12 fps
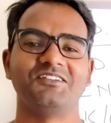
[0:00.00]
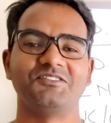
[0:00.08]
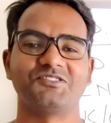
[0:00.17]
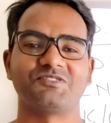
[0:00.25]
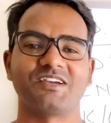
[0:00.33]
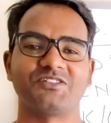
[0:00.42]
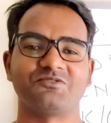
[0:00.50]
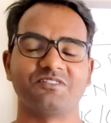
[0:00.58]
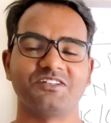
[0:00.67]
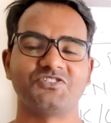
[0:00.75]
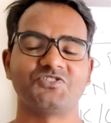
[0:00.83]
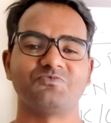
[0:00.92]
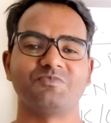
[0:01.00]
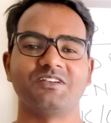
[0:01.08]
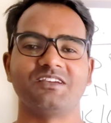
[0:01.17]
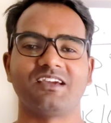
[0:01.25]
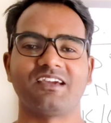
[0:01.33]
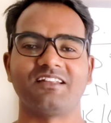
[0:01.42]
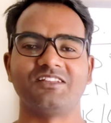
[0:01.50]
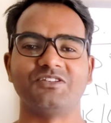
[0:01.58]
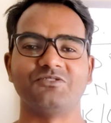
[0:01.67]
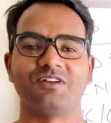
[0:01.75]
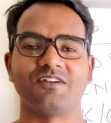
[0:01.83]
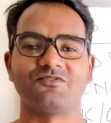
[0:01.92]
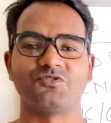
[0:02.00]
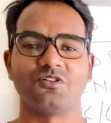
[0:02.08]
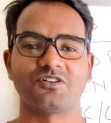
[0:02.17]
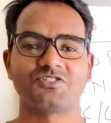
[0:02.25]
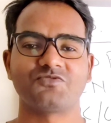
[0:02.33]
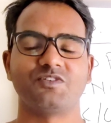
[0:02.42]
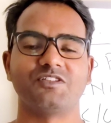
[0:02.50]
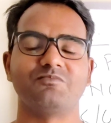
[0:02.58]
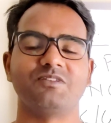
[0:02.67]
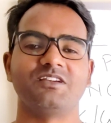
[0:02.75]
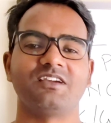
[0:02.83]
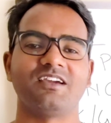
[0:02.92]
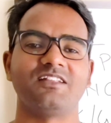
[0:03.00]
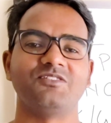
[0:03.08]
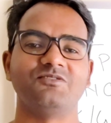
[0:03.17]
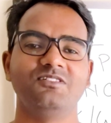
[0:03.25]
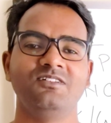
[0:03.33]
you tried to reach to me and you have talked with me, and